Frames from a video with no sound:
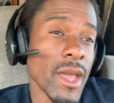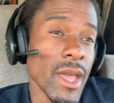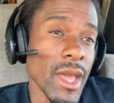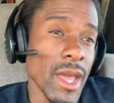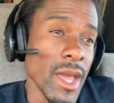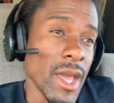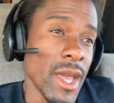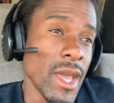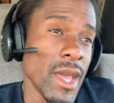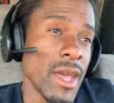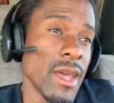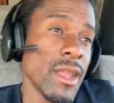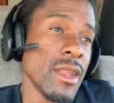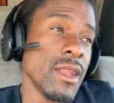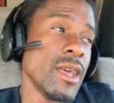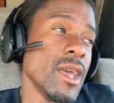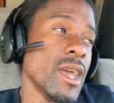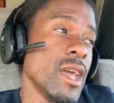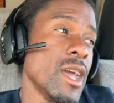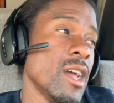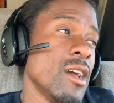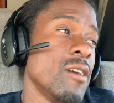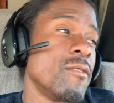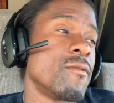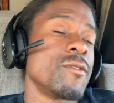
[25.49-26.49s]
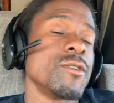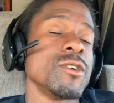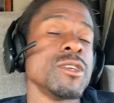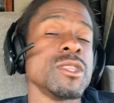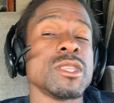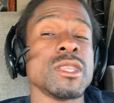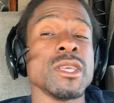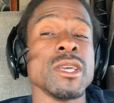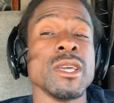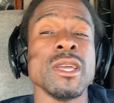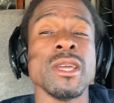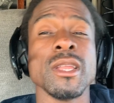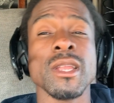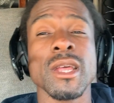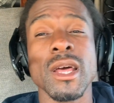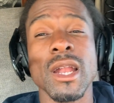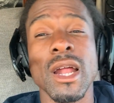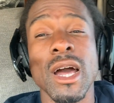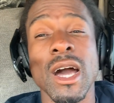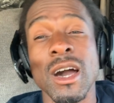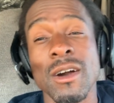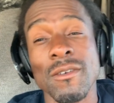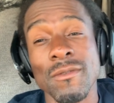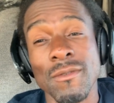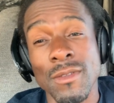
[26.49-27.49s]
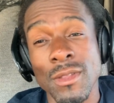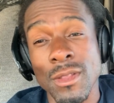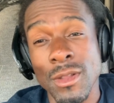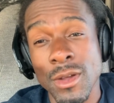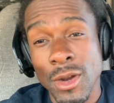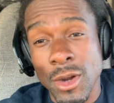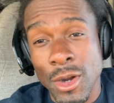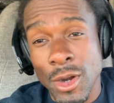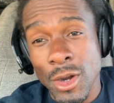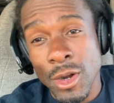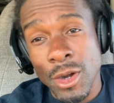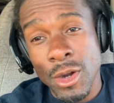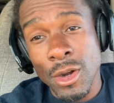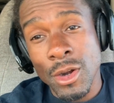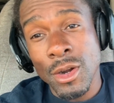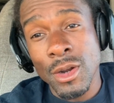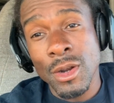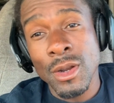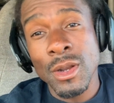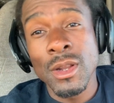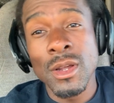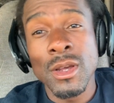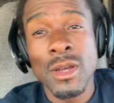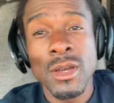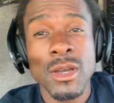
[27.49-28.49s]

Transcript: and everything that I've learned,